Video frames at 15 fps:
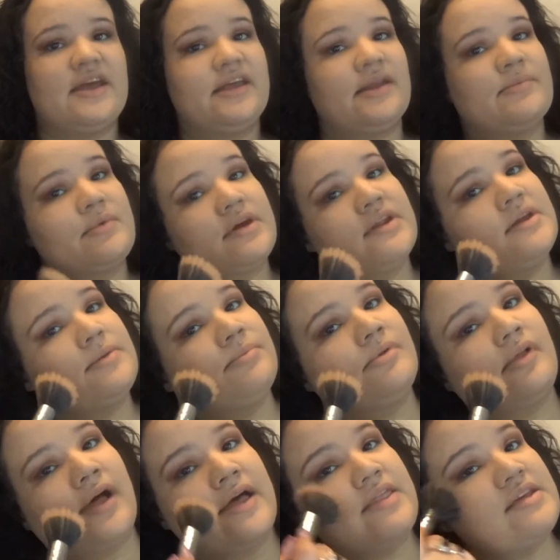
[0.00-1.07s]
and I'm gonna
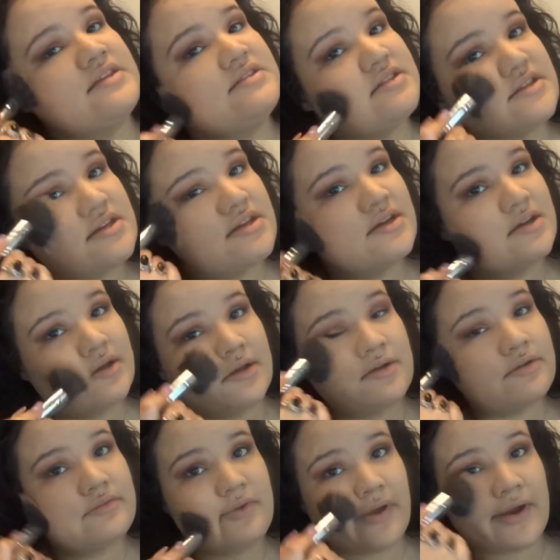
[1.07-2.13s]
apply this
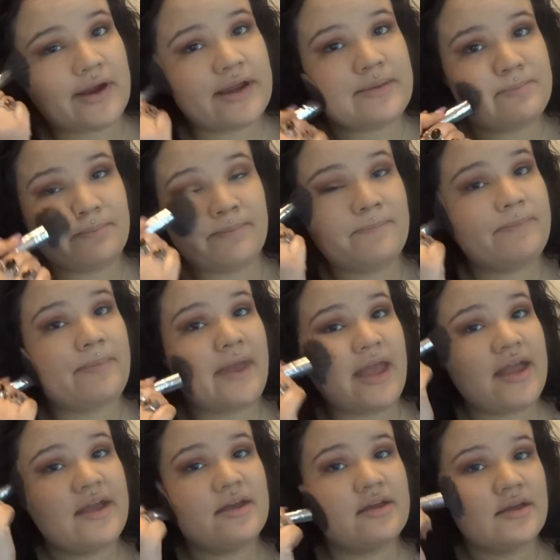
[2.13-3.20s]
very
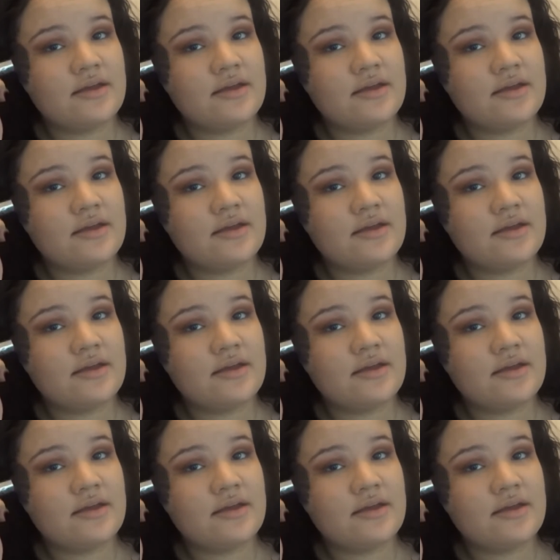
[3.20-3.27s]
big,